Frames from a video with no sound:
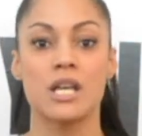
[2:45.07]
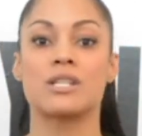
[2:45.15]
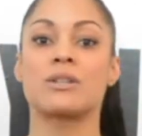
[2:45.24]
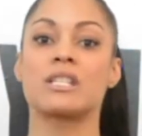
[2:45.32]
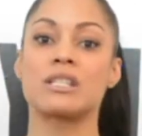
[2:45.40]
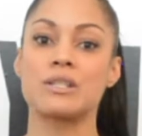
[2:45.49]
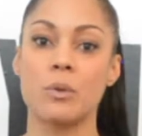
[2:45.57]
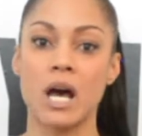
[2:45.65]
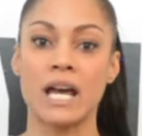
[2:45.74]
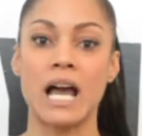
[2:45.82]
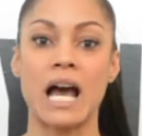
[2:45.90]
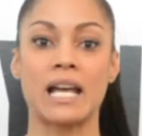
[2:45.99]
So this is
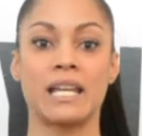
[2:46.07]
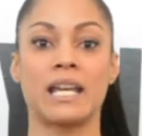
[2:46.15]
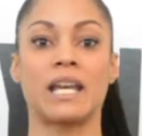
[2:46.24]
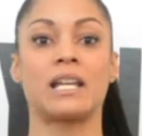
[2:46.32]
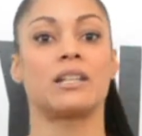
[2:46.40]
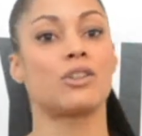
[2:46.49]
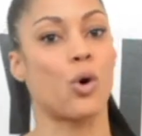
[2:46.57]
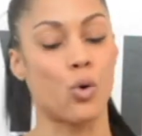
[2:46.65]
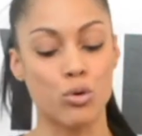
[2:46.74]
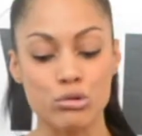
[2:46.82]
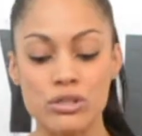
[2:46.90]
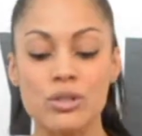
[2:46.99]
why I get
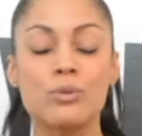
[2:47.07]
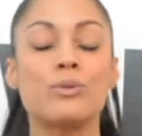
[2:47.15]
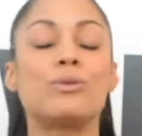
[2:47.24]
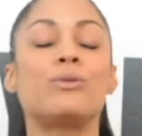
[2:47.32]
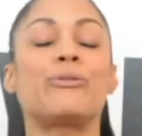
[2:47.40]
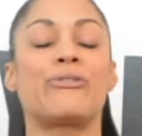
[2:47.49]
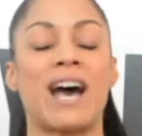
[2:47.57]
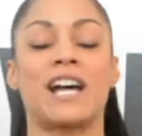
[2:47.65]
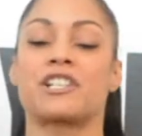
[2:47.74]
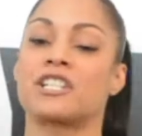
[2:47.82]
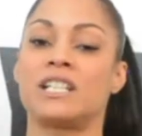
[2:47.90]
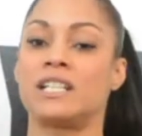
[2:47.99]
old
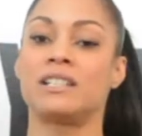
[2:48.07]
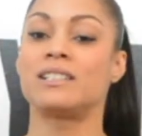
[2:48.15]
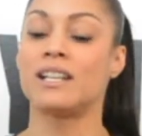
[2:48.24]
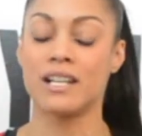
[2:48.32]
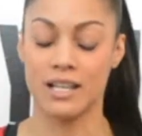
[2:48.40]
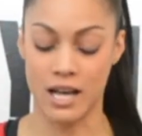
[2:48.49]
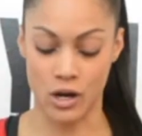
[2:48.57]
fashioned